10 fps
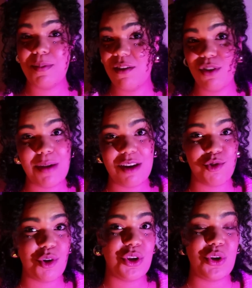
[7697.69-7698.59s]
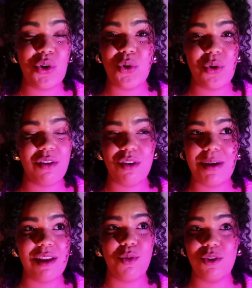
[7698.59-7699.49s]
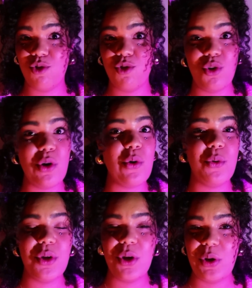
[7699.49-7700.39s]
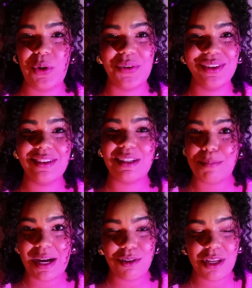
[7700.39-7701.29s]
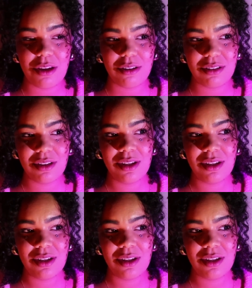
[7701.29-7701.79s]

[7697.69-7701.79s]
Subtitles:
Everybody's going to know. Everybody wants to know, you know, about you.